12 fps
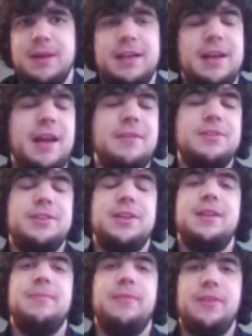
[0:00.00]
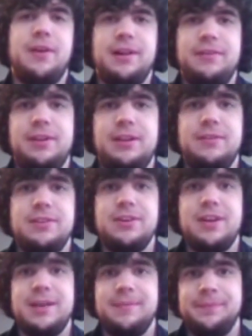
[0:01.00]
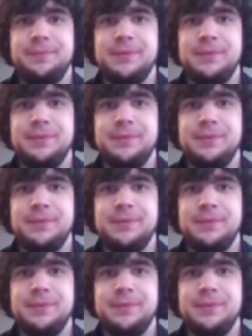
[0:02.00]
but I will share them for all of you to enjoy.